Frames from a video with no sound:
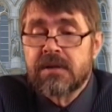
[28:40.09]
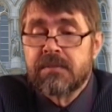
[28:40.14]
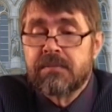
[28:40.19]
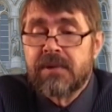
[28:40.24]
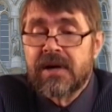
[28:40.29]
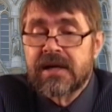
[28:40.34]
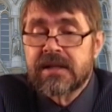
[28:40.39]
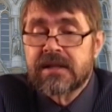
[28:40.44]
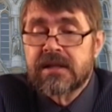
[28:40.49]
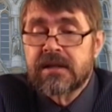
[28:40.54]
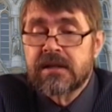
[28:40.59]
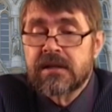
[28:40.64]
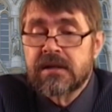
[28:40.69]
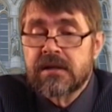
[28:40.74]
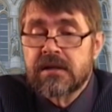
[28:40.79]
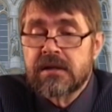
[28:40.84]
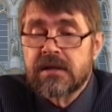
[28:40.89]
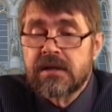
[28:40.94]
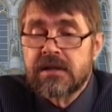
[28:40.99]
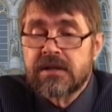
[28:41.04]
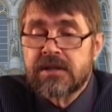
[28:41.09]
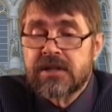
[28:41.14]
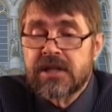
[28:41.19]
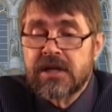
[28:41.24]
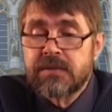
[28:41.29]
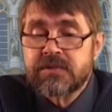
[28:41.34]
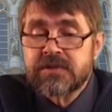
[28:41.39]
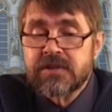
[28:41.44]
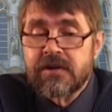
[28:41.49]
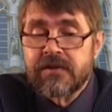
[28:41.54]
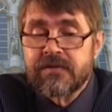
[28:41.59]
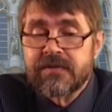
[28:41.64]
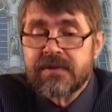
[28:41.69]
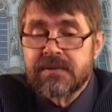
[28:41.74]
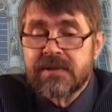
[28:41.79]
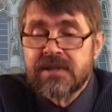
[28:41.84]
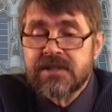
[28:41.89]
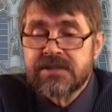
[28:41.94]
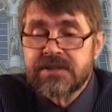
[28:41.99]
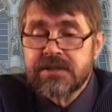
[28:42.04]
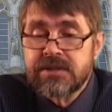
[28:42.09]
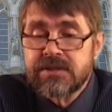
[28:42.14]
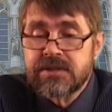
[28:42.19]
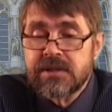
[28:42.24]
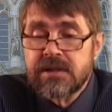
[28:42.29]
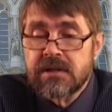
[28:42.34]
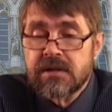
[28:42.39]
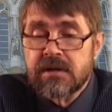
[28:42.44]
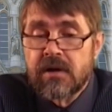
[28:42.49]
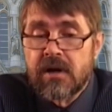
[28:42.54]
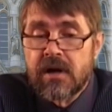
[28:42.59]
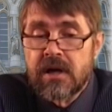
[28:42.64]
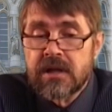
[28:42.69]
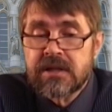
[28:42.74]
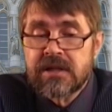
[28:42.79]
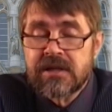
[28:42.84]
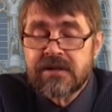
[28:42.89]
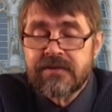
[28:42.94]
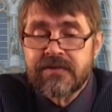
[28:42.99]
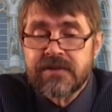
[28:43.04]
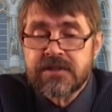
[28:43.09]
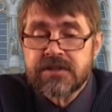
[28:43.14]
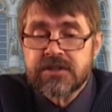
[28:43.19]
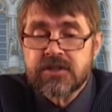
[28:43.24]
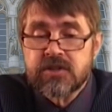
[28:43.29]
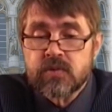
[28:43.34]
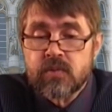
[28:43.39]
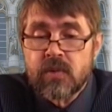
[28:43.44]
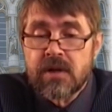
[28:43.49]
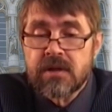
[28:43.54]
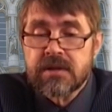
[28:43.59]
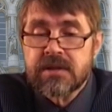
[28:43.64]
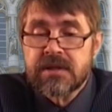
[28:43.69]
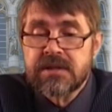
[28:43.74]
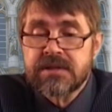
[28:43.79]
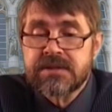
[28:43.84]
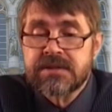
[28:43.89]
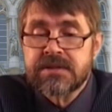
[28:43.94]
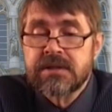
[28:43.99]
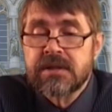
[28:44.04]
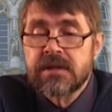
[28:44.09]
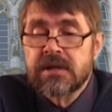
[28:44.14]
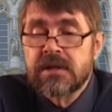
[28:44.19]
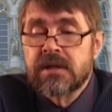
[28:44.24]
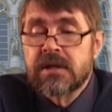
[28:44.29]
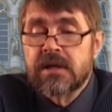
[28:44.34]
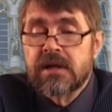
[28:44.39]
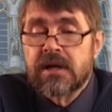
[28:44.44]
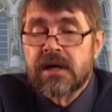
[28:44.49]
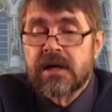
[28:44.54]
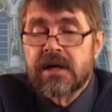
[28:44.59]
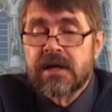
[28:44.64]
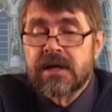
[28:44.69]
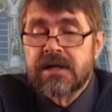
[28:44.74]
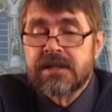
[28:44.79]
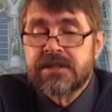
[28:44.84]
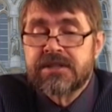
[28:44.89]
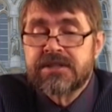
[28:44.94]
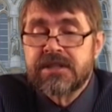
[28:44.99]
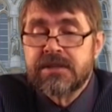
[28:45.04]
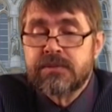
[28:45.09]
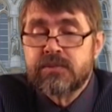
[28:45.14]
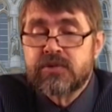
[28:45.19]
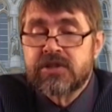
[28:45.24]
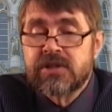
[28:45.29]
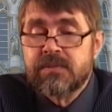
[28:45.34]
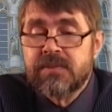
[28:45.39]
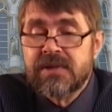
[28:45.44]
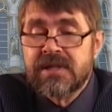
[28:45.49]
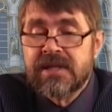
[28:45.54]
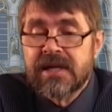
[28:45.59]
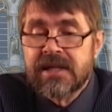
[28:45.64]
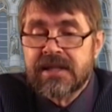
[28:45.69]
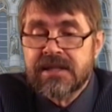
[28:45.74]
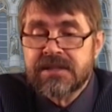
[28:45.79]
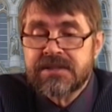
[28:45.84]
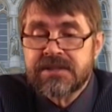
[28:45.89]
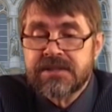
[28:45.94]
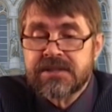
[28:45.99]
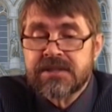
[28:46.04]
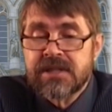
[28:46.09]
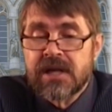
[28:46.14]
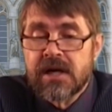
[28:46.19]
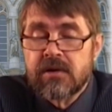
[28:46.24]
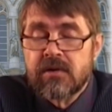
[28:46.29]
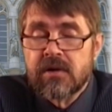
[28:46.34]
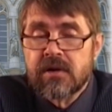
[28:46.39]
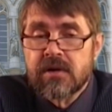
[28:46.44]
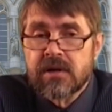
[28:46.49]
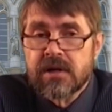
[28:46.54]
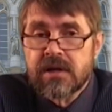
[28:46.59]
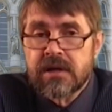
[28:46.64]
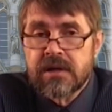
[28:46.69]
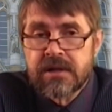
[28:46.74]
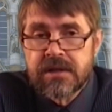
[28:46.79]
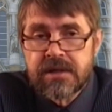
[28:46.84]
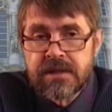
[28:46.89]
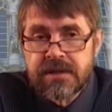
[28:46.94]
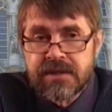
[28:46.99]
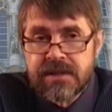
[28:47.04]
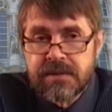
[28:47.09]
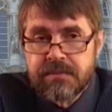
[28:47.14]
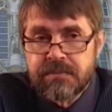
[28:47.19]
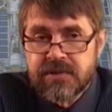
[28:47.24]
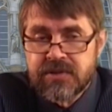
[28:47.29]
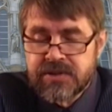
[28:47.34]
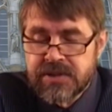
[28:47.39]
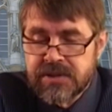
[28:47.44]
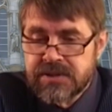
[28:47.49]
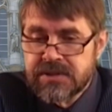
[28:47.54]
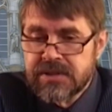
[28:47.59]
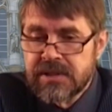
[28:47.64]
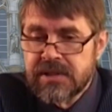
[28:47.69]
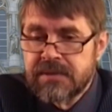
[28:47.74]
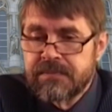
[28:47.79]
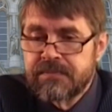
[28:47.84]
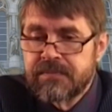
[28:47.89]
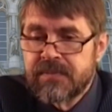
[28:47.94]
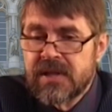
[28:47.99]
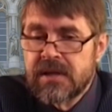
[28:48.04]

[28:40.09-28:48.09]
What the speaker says: but in terms of the decision in Gardner versus Walters, it seems to be that this is no longer the position.